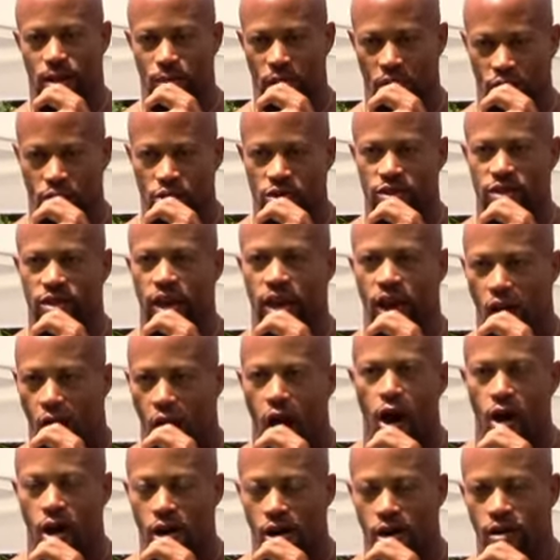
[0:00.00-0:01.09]
I'm not going to say
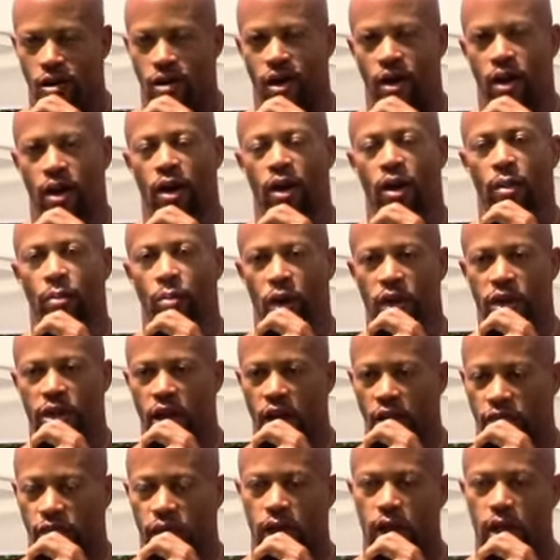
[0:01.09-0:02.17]
all, but
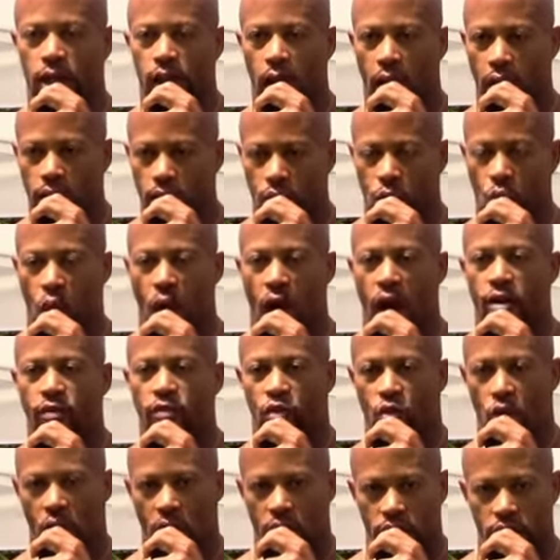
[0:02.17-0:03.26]
definitely a lot of wide
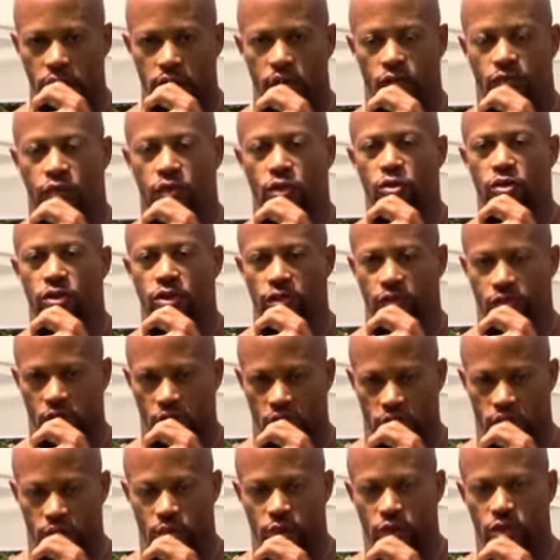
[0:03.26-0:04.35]
variety of fruits and
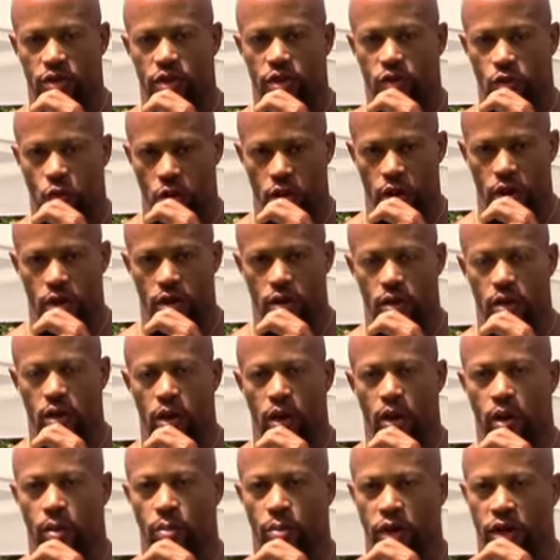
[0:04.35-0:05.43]
vegetables as well,
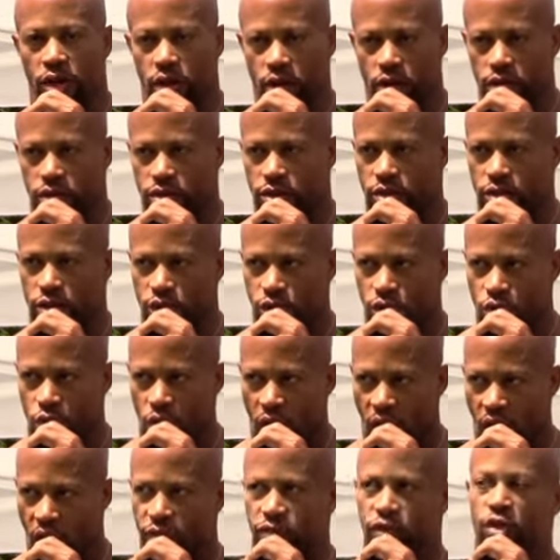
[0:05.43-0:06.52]
because you
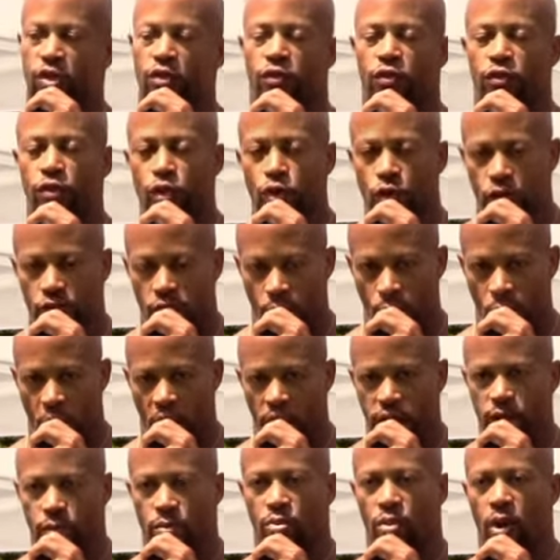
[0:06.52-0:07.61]
have to fuel the
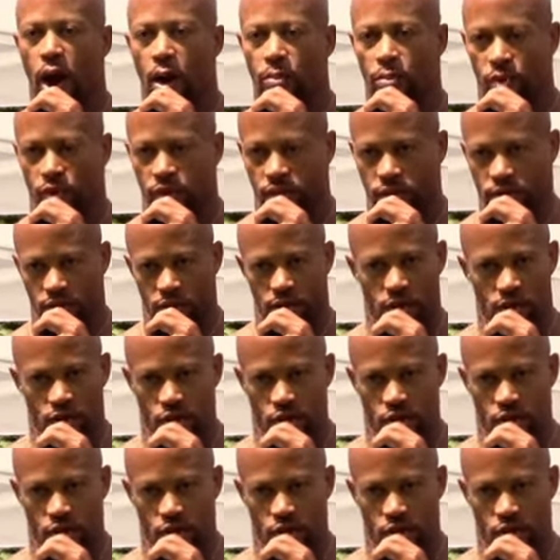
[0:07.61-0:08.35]
body properly.